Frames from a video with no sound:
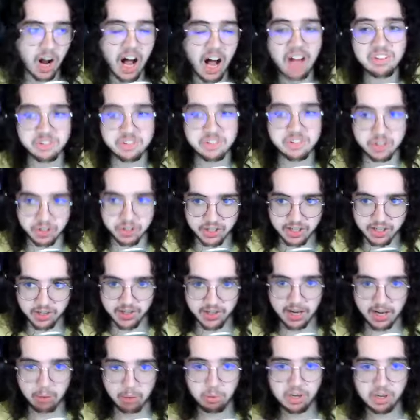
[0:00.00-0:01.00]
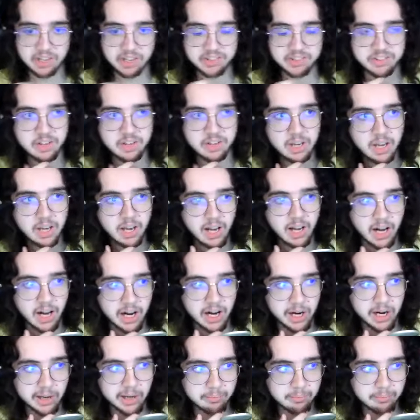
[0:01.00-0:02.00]
Oscar year that was,
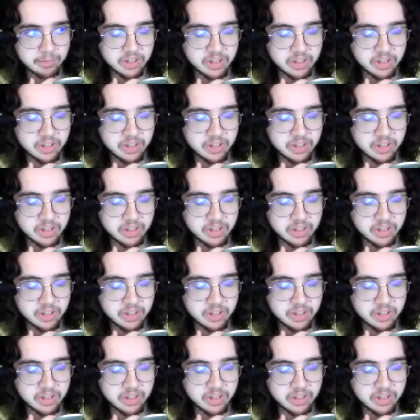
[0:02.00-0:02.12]
um,